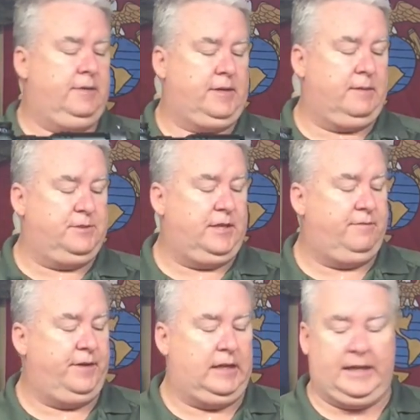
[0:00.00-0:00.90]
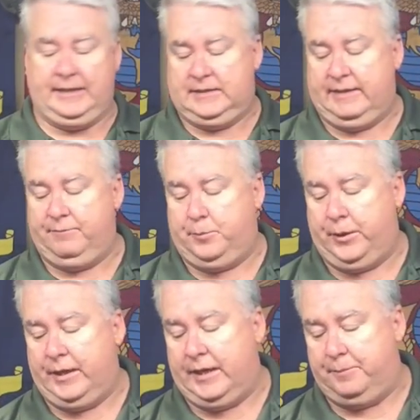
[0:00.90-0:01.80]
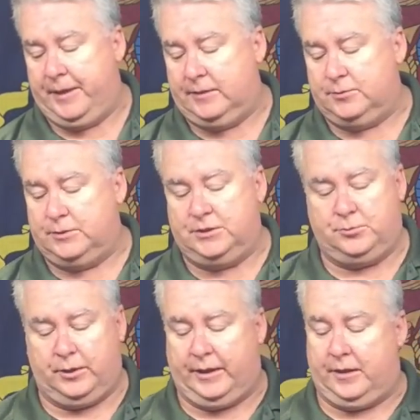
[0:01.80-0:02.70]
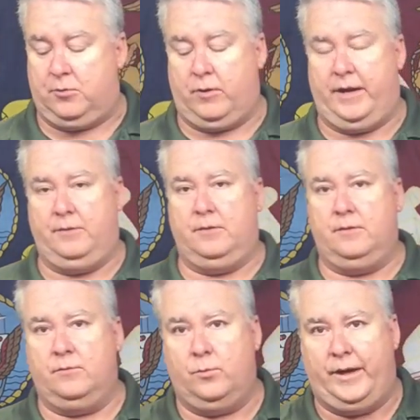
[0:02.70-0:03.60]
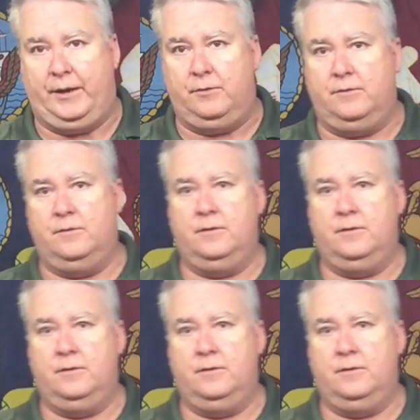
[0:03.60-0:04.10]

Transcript: Comes in a very light 7.9 pounds, which is really a great weight